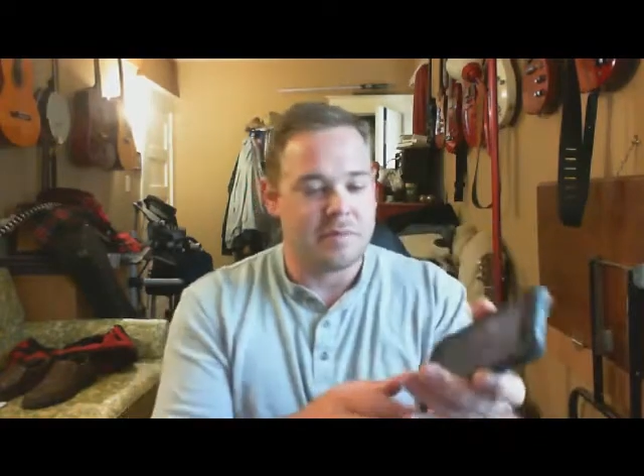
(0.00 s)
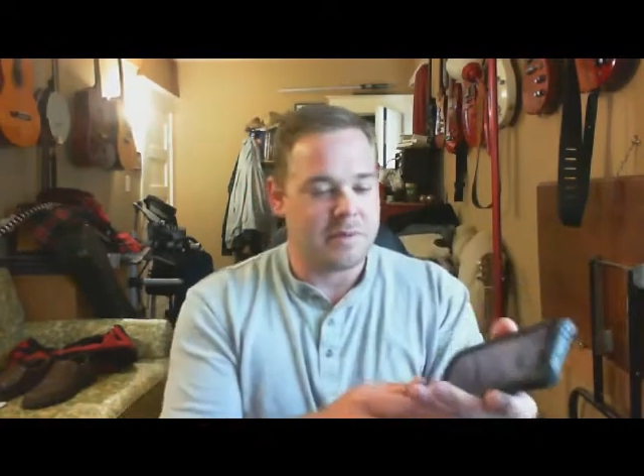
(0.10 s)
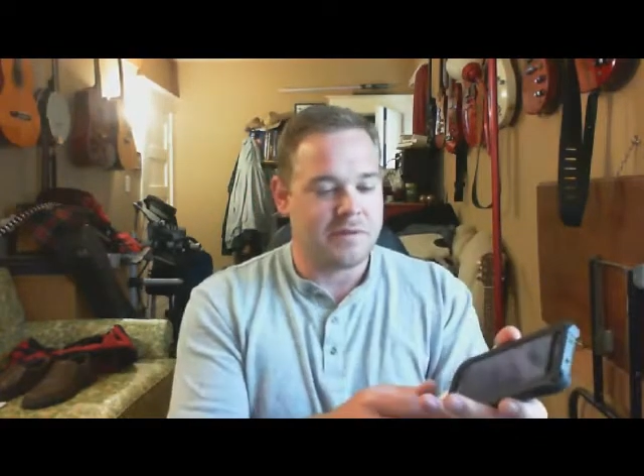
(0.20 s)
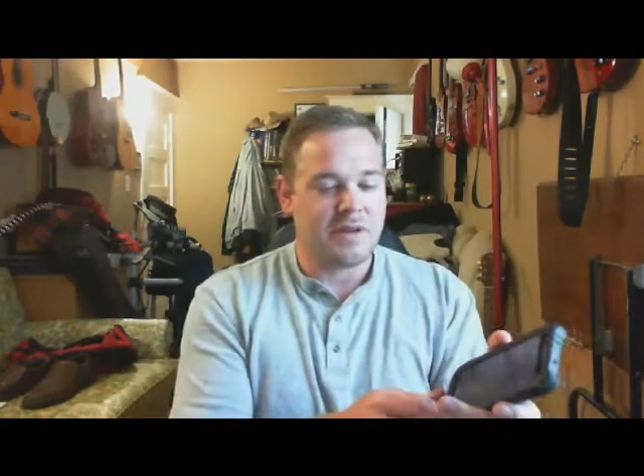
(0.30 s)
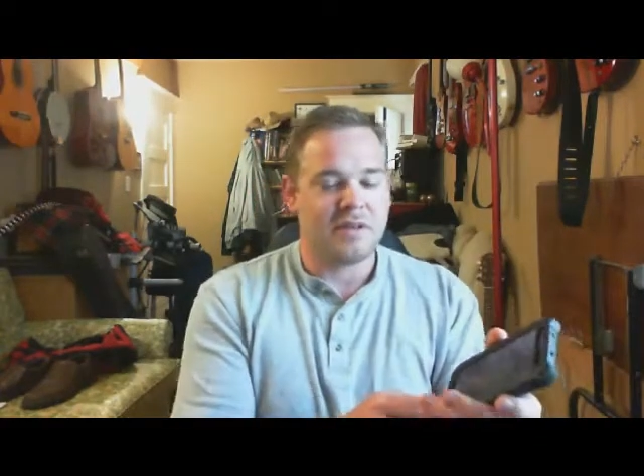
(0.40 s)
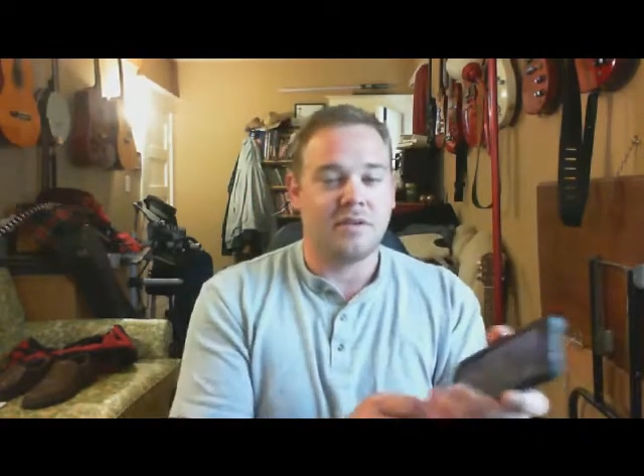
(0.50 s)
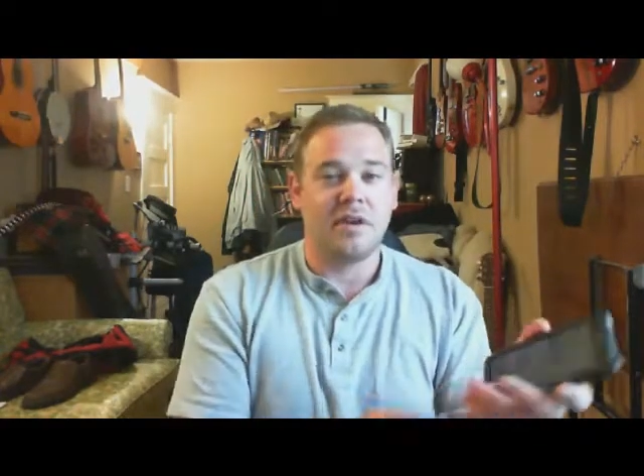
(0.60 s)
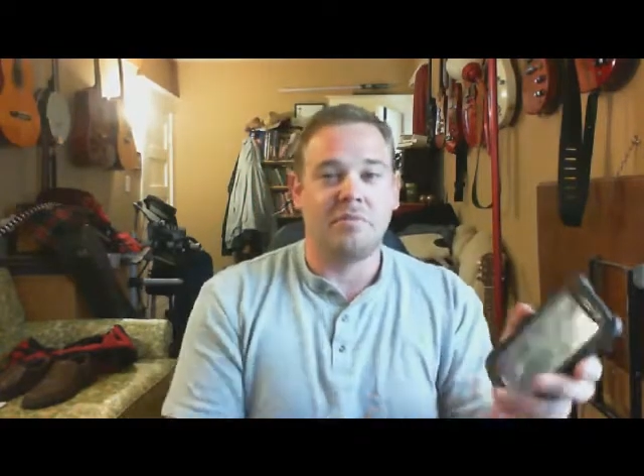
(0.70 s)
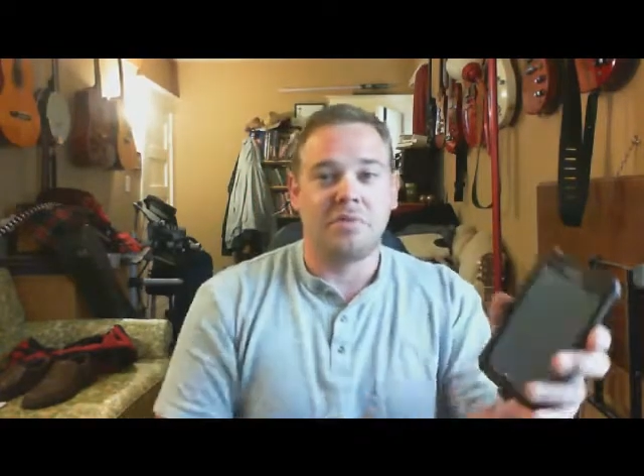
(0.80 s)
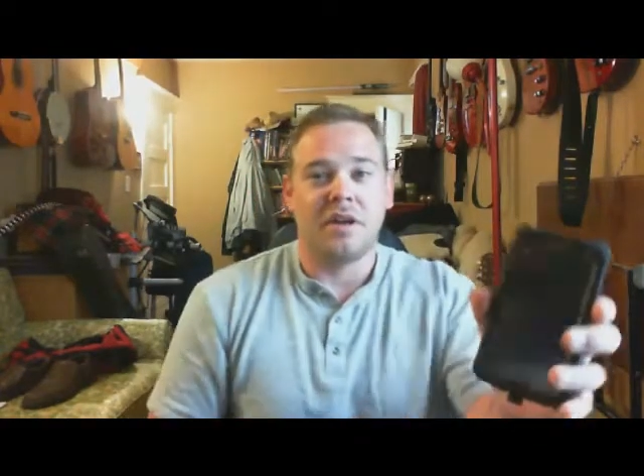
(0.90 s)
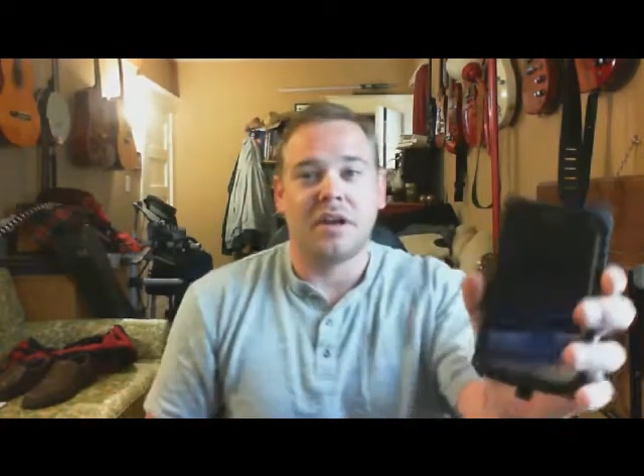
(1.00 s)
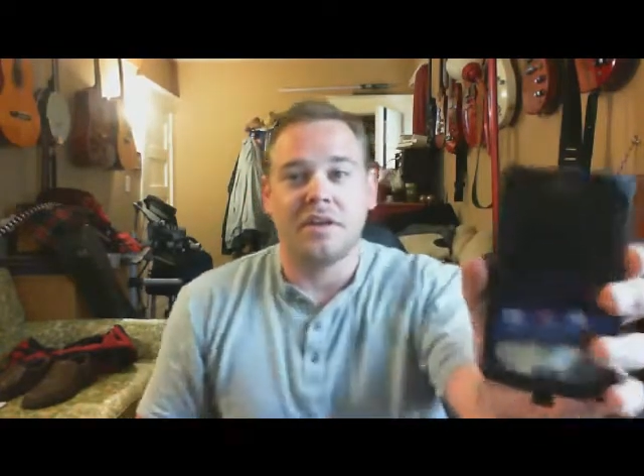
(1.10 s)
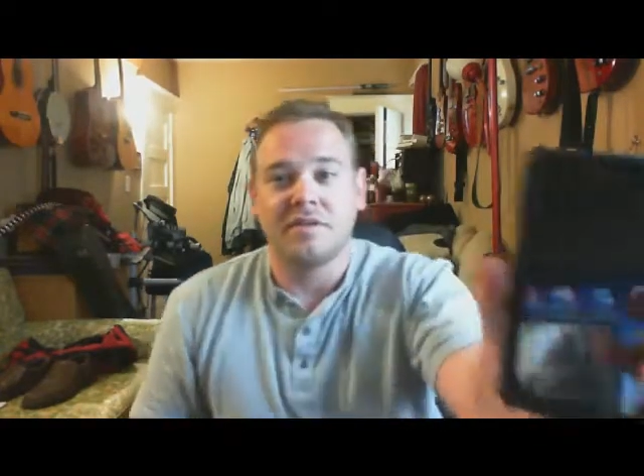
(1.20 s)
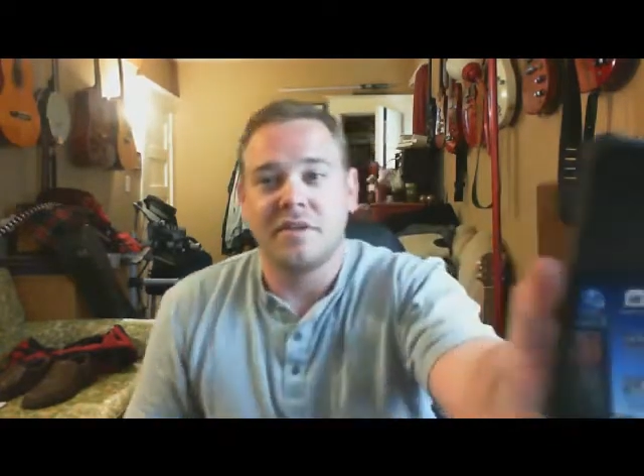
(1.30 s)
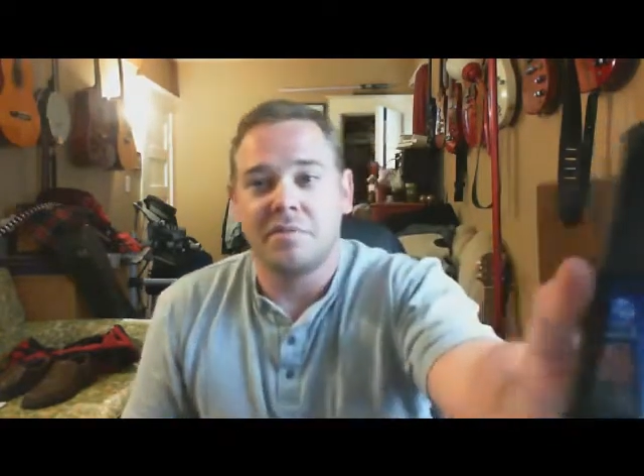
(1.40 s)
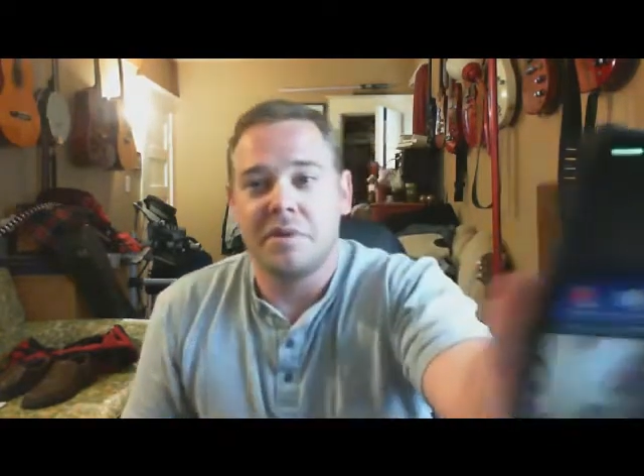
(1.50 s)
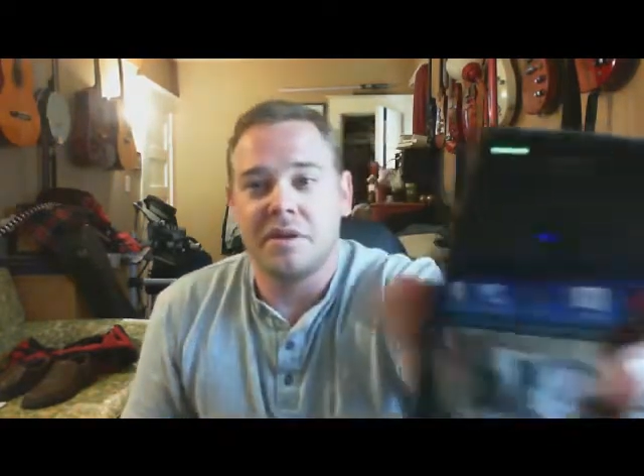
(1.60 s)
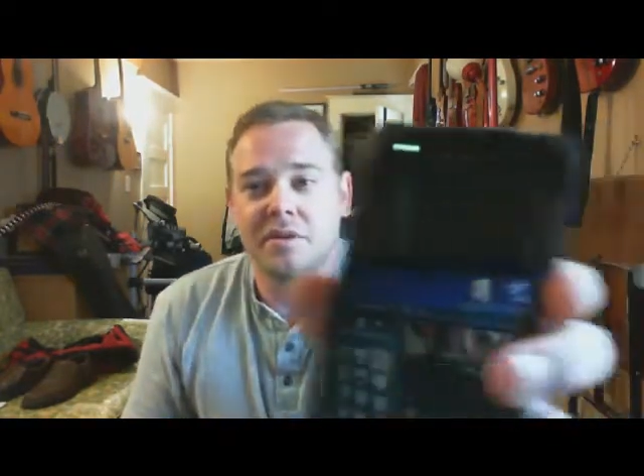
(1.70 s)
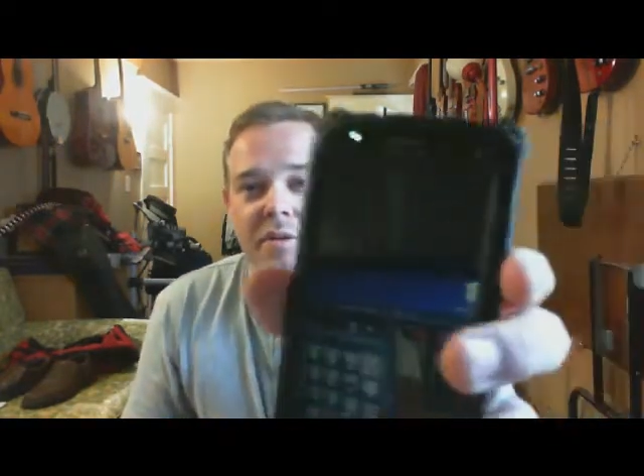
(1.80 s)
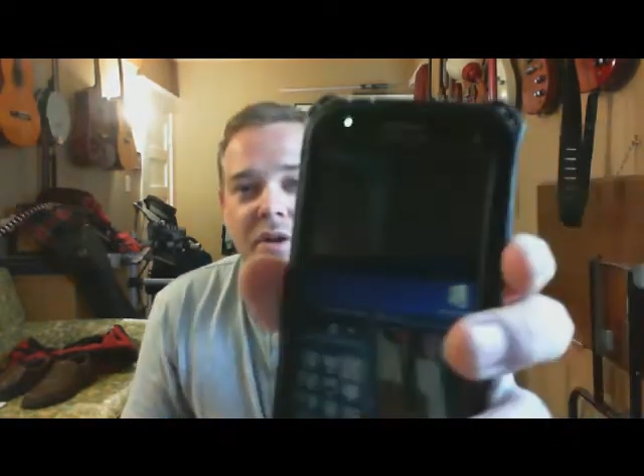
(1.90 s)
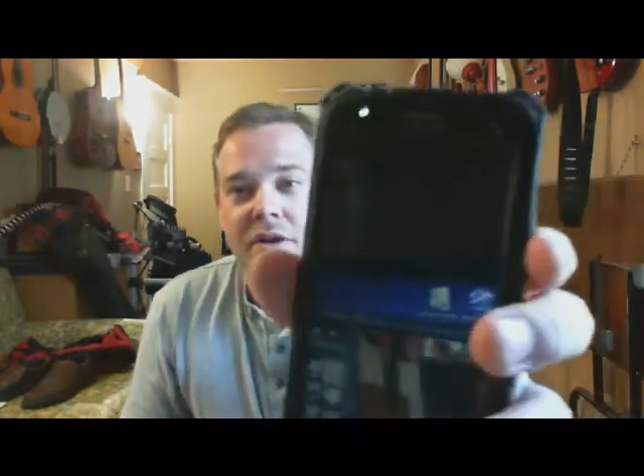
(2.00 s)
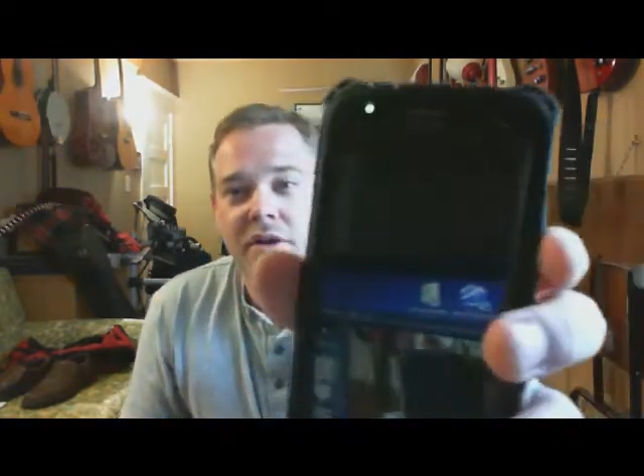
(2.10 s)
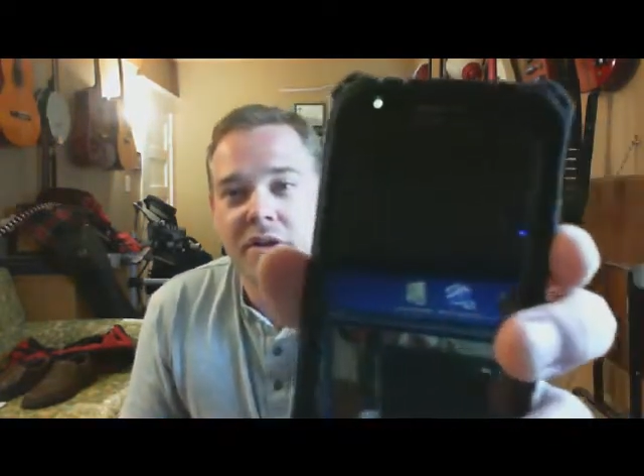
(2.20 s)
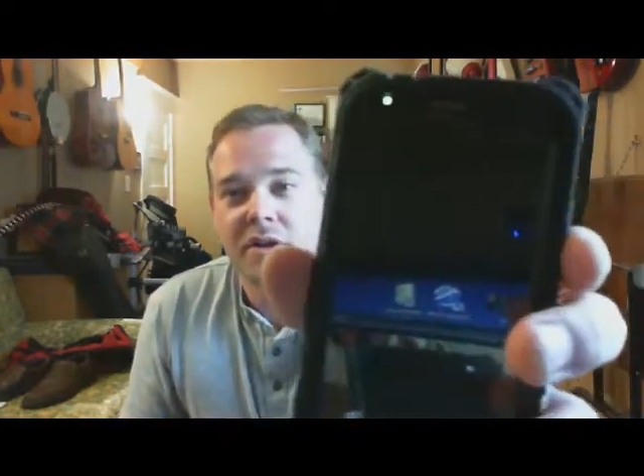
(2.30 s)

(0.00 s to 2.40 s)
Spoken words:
Maybe if I unplug it instead of being a dork,